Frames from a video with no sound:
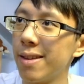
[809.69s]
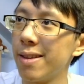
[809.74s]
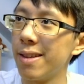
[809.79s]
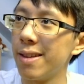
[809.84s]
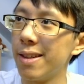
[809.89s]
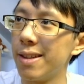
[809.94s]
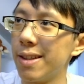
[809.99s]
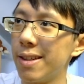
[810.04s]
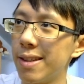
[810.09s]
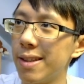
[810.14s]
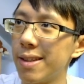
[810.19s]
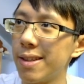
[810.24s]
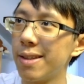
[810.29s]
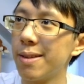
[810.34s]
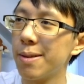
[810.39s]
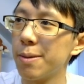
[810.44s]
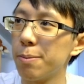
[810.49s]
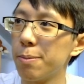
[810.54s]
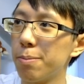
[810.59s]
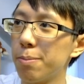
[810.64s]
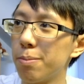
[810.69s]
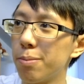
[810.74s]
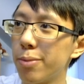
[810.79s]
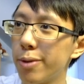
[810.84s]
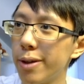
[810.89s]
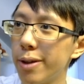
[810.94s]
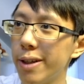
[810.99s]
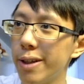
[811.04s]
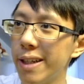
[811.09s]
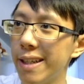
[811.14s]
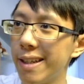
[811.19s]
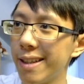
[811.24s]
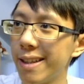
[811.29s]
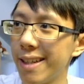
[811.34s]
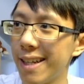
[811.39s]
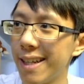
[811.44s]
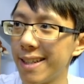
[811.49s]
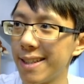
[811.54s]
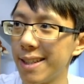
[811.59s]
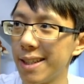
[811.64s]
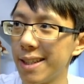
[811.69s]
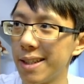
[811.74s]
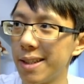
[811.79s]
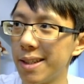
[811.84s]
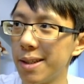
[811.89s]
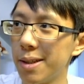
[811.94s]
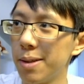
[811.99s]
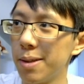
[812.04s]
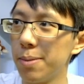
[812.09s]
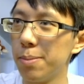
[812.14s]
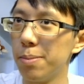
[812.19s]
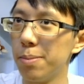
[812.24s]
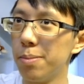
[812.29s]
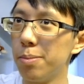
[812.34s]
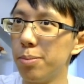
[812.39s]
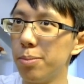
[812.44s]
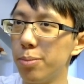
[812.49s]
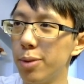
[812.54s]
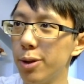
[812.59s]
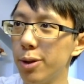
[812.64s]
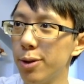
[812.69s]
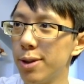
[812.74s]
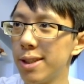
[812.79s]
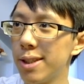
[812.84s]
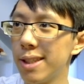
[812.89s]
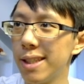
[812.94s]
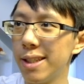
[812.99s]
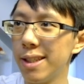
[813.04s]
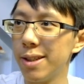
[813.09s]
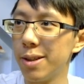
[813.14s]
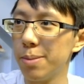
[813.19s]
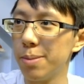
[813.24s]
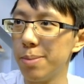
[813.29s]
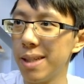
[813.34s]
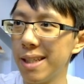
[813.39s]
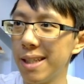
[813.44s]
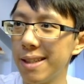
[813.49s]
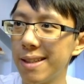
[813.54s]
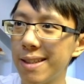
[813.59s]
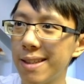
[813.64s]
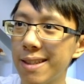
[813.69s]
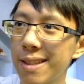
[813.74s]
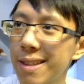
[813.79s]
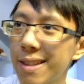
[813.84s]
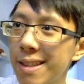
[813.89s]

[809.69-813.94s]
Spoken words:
This is pretty classic blue steel beats.